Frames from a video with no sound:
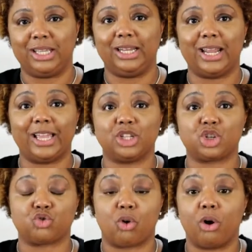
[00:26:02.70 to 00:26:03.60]
you need
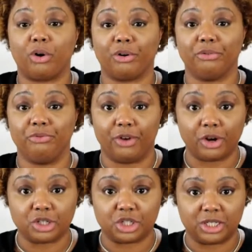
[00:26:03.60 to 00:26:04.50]
a stronger
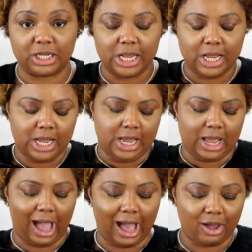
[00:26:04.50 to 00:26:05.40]
version.
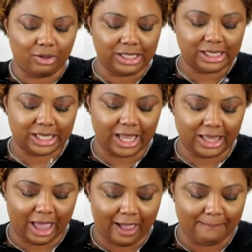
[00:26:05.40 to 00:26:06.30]
I only
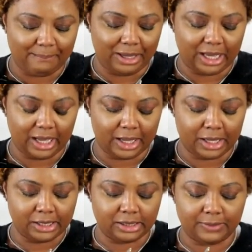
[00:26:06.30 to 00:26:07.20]
say that
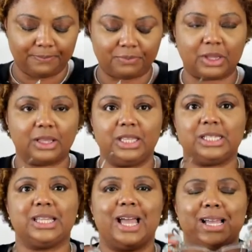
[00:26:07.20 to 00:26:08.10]
because
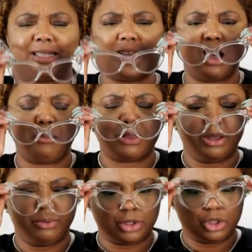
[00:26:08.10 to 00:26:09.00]
this last time,
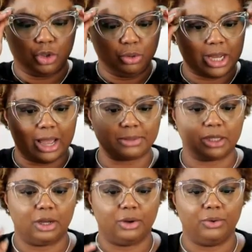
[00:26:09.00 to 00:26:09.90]
I think it was two
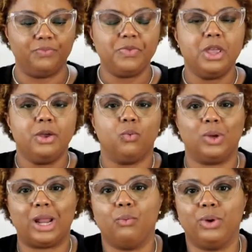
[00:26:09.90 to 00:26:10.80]
times ago,
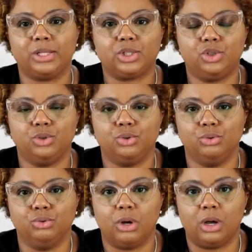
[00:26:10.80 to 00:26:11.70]
when I went
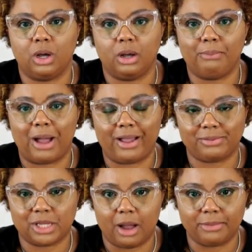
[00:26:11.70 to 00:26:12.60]
to
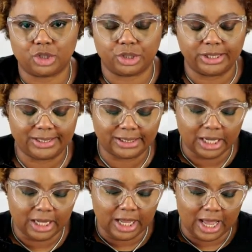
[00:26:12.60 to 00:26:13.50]
my optometrist,
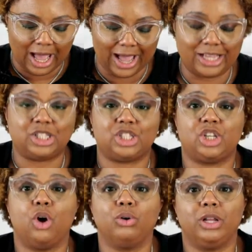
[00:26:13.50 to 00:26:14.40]
I
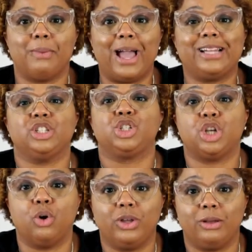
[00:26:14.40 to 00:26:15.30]
told him, I had to
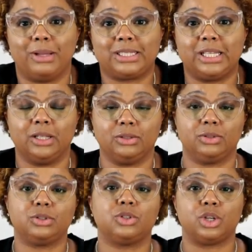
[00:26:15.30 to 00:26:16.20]
show him. I said,
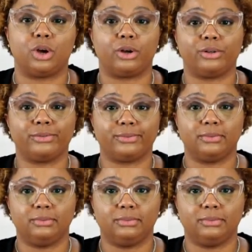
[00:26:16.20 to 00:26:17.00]
sir,